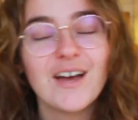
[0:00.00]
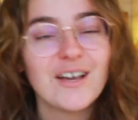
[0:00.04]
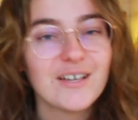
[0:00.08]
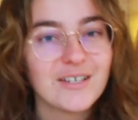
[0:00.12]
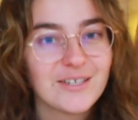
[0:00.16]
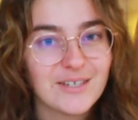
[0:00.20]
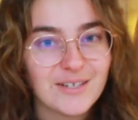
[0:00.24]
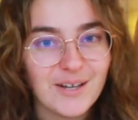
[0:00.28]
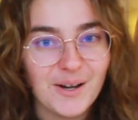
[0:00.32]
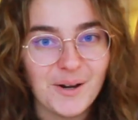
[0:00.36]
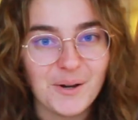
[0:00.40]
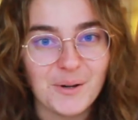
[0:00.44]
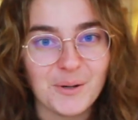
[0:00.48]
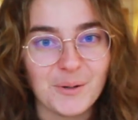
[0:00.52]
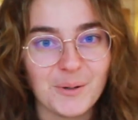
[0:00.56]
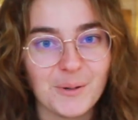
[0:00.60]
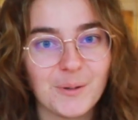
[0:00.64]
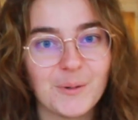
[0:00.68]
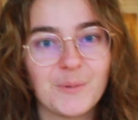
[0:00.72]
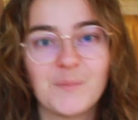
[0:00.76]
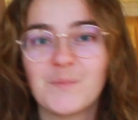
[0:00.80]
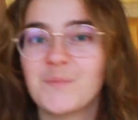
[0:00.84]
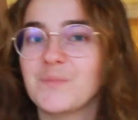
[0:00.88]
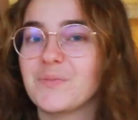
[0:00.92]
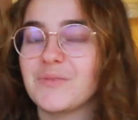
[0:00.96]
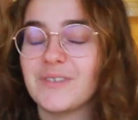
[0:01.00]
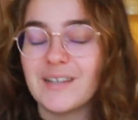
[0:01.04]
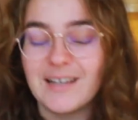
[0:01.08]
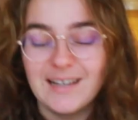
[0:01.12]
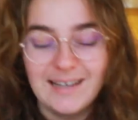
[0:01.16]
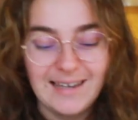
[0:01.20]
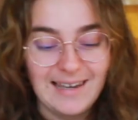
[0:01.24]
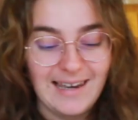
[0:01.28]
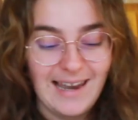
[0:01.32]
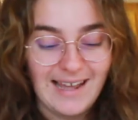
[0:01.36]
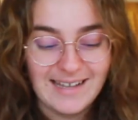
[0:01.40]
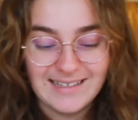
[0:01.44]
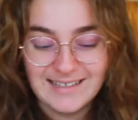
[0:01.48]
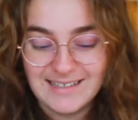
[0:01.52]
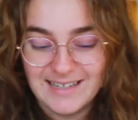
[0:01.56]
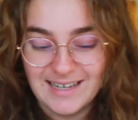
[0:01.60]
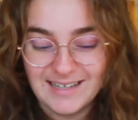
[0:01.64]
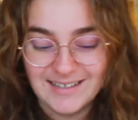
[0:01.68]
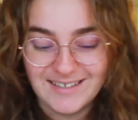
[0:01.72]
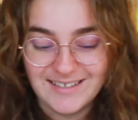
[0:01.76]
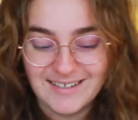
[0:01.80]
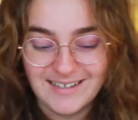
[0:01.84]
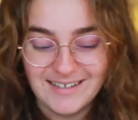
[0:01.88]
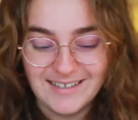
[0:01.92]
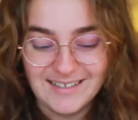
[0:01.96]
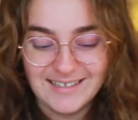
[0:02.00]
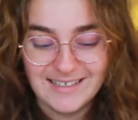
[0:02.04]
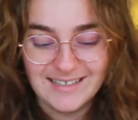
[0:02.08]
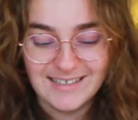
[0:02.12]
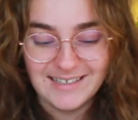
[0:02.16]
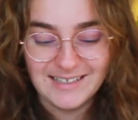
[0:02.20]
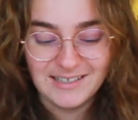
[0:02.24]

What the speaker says: So let's get started.